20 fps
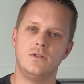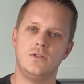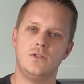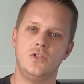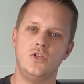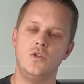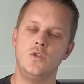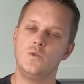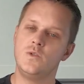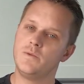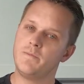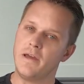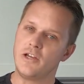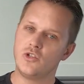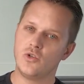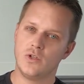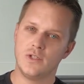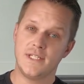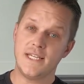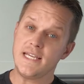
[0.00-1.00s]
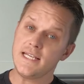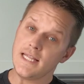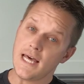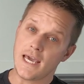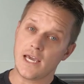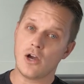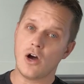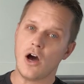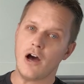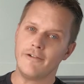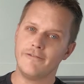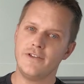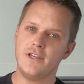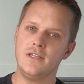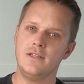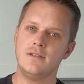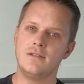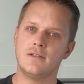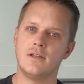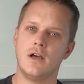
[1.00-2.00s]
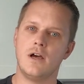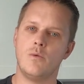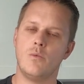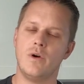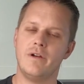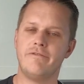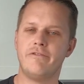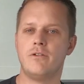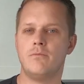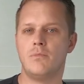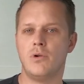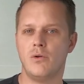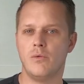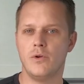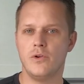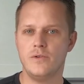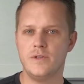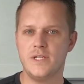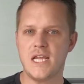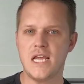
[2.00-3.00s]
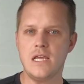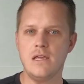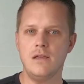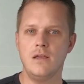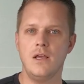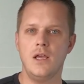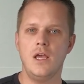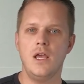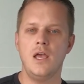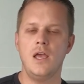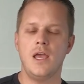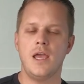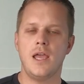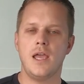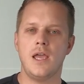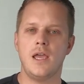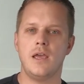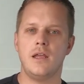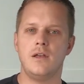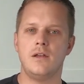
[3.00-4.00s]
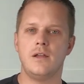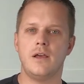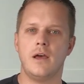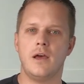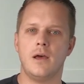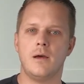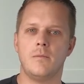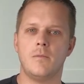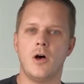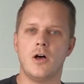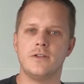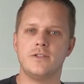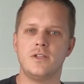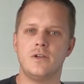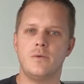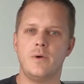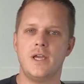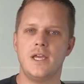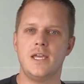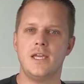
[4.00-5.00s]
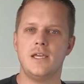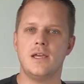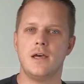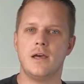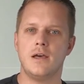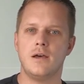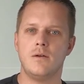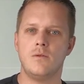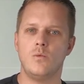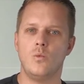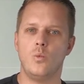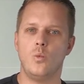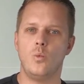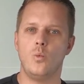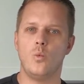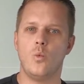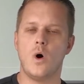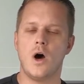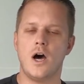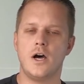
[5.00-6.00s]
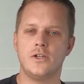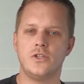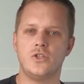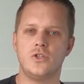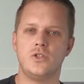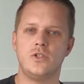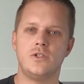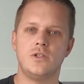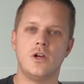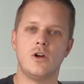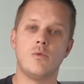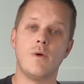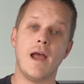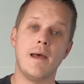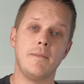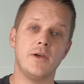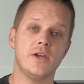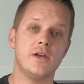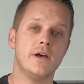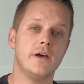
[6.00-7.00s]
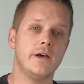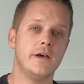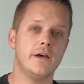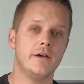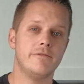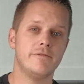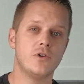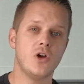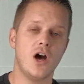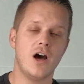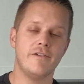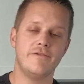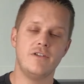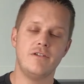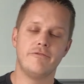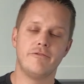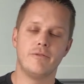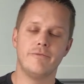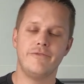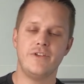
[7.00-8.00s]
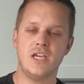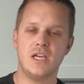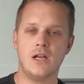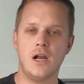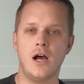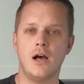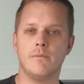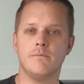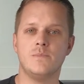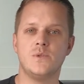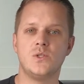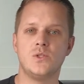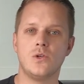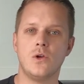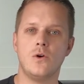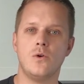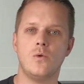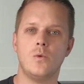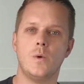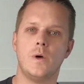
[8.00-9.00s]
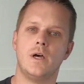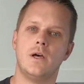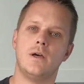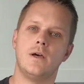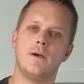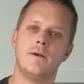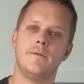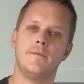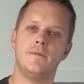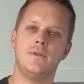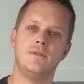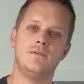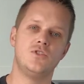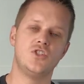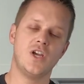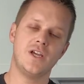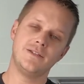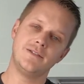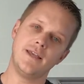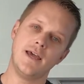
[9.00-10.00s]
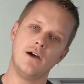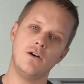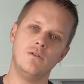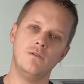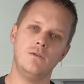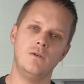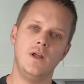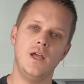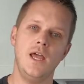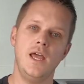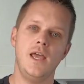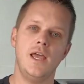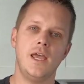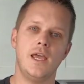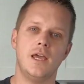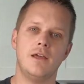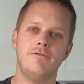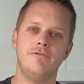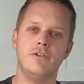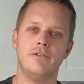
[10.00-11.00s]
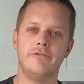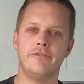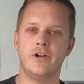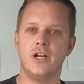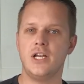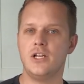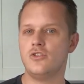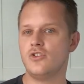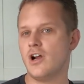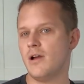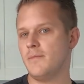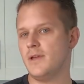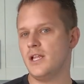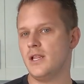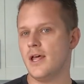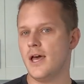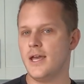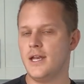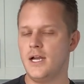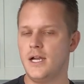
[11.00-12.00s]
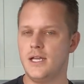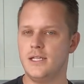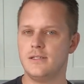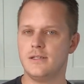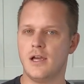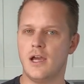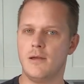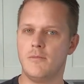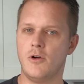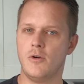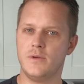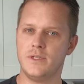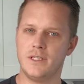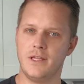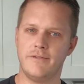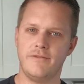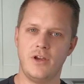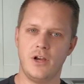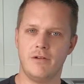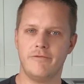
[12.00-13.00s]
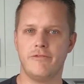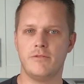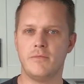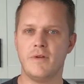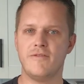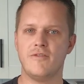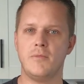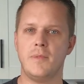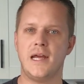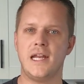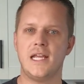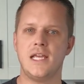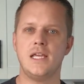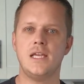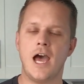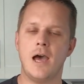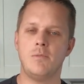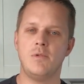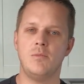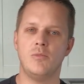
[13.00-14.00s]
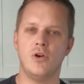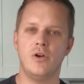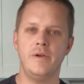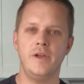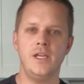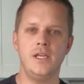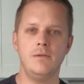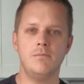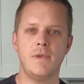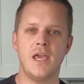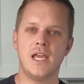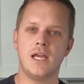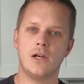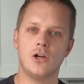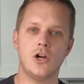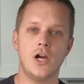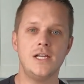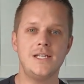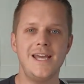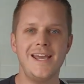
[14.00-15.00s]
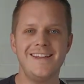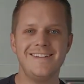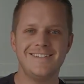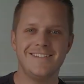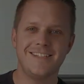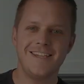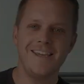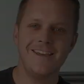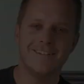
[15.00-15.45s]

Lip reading: two special tea-like coffees, one from Burundi, and also a washed Arabica coffee from Vietnam. So check us out. And feel free to drop me a line anytime. Always love hearing from everybody. Happy brewing. Make it a great day. See